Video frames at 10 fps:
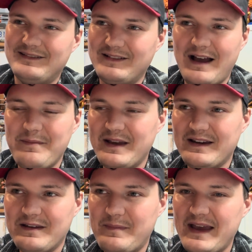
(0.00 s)
I
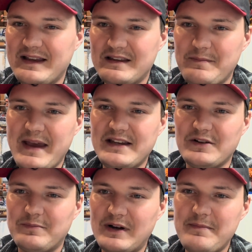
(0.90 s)
mean, the baits are
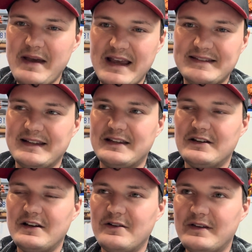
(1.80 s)
pretty basic,
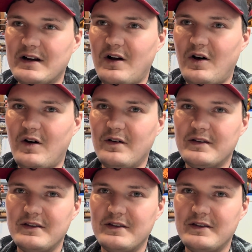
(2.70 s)
they're all,